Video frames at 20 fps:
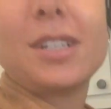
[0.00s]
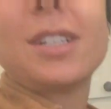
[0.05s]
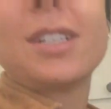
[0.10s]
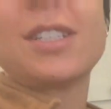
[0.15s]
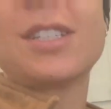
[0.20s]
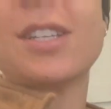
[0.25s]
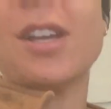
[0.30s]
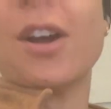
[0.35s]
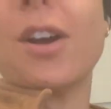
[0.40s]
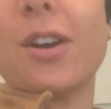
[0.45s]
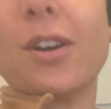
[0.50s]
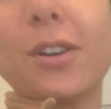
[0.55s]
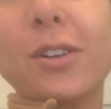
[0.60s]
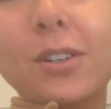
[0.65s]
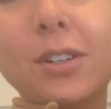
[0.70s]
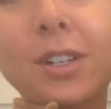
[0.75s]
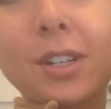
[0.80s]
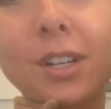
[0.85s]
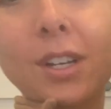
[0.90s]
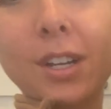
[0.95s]

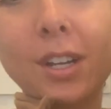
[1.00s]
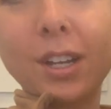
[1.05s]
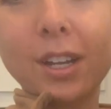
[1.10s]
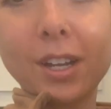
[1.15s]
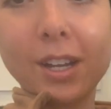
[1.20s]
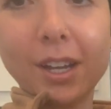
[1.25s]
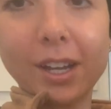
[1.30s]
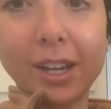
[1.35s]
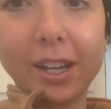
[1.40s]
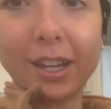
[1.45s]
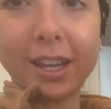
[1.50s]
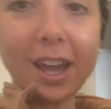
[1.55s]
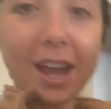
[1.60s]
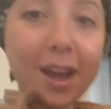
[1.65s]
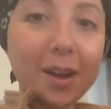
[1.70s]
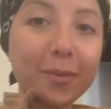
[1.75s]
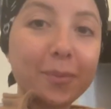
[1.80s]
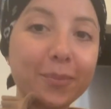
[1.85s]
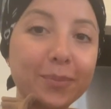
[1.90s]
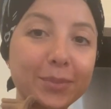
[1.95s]
So
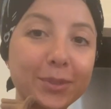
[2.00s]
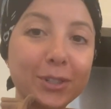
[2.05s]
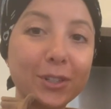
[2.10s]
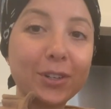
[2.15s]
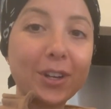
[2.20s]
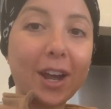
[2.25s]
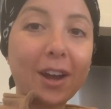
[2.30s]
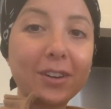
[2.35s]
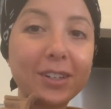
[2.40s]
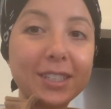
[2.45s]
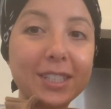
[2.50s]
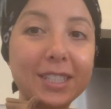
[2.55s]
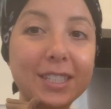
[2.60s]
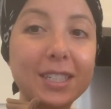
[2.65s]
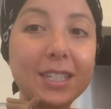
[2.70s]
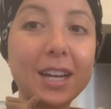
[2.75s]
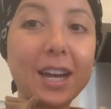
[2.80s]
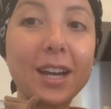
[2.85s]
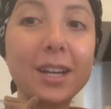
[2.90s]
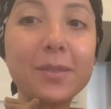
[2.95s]
yeah, so now it's
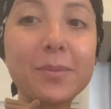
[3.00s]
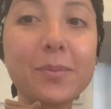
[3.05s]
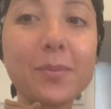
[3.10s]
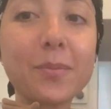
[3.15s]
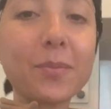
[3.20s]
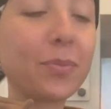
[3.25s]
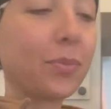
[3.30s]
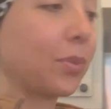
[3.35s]
done.